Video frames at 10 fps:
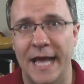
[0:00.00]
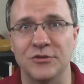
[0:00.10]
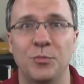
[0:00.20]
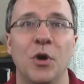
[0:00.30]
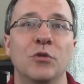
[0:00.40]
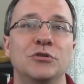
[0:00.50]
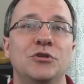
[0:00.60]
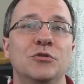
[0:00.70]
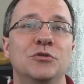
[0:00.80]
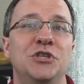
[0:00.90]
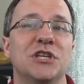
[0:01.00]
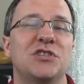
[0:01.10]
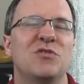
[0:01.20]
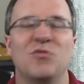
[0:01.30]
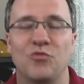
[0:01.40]
as opposed to
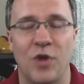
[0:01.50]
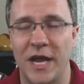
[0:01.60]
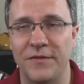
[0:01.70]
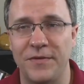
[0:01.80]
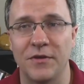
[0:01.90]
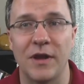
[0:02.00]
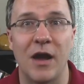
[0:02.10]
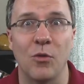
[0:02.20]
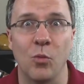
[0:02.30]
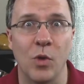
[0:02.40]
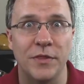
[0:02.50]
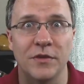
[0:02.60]
just trying to figure out what